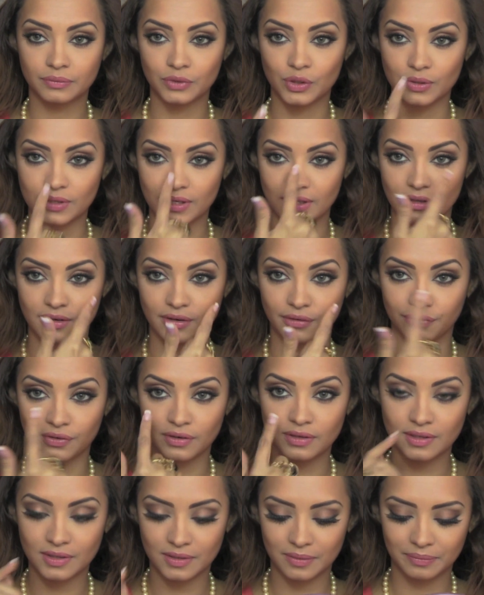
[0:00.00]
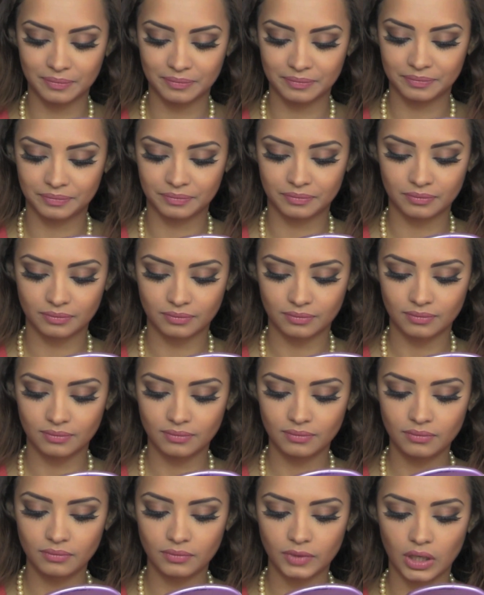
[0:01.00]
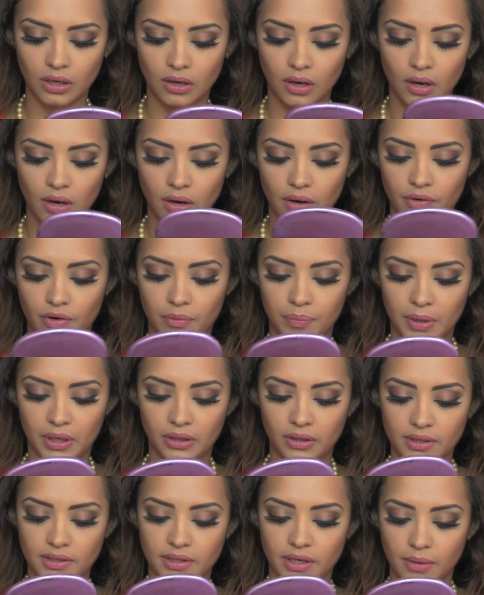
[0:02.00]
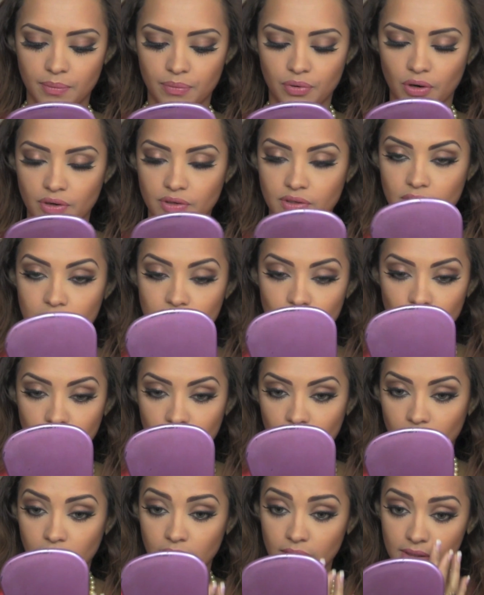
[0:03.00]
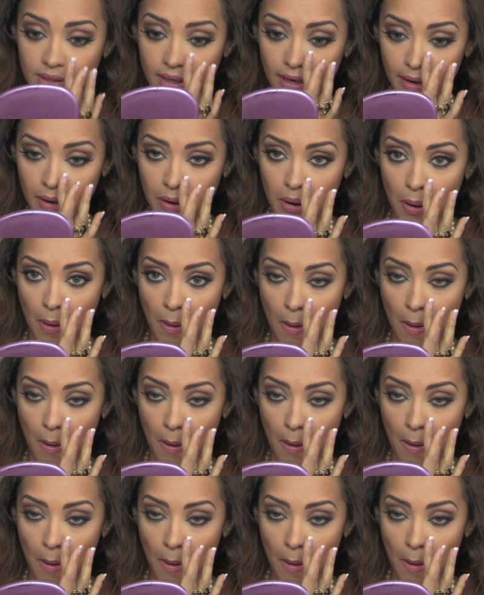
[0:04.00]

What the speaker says: You see the difference? Repeat the same process on the other side.